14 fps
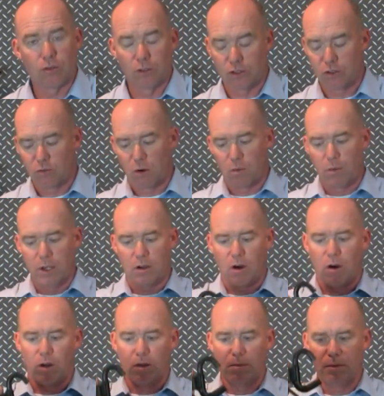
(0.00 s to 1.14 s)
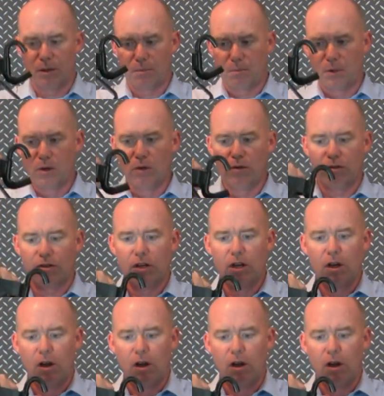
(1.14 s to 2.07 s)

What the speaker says: which is what we call them, the boots,